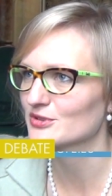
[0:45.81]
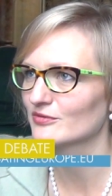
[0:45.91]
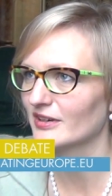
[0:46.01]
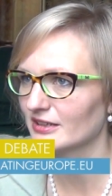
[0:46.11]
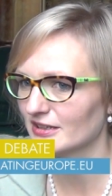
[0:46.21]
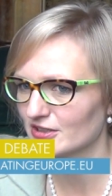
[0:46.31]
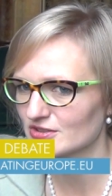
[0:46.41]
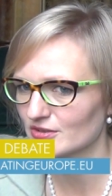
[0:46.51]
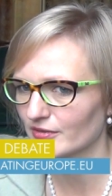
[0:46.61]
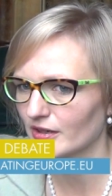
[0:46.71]
to
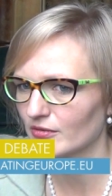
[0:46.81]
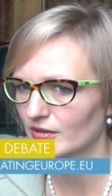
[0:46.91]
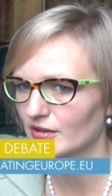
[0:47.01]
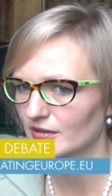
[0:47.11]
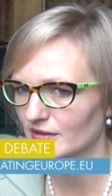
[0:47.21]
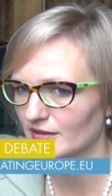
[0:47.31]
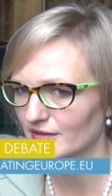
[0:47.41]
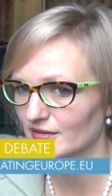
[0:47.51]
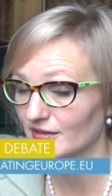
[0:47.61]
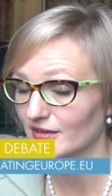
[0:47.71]
violations of our
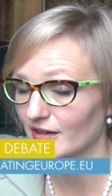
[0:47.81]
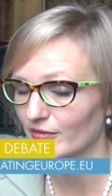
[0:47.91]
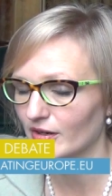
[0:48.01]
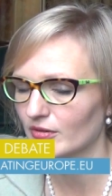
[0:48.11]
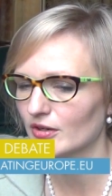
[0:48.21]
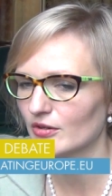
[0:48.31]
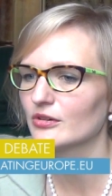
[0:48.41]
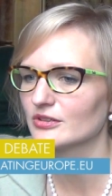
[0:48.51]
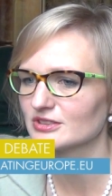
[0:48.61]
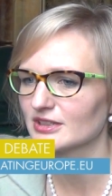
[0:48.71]

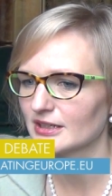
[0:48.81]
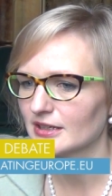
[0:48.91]
laws.